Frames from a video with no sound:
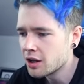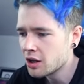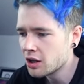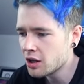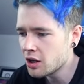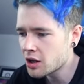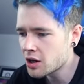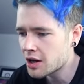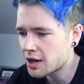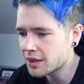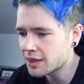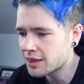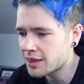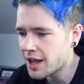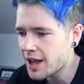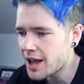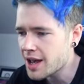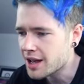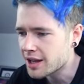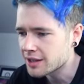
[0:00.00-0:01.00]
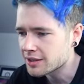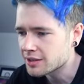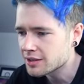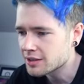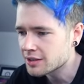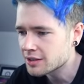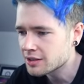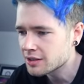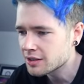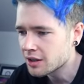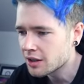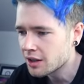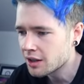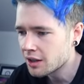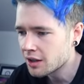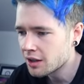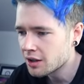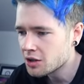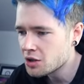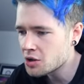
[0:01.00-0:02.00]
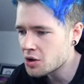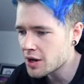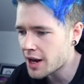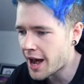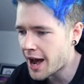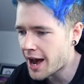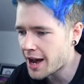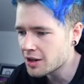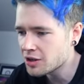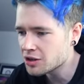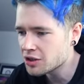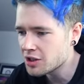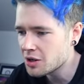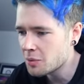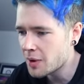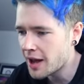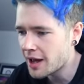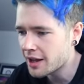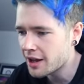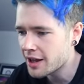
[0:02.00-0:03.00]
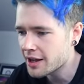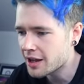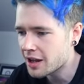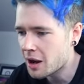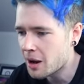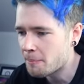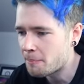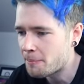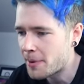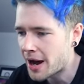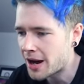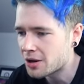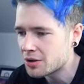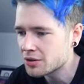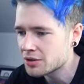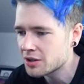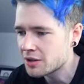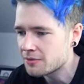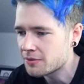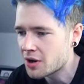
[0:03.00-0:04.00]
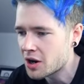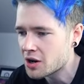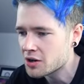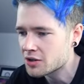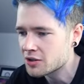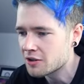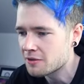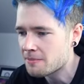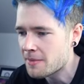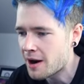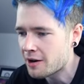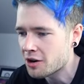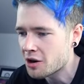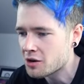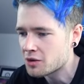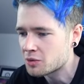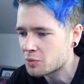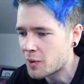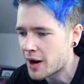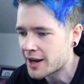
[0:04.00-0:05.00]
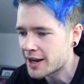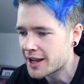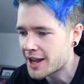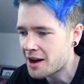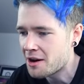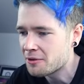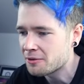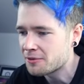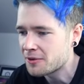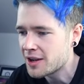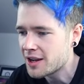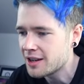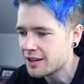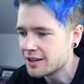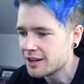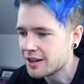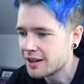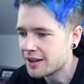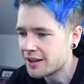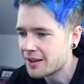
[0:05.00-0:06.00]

Look at this. You can actually wear like a Bowser version of Mario's wedding outfit.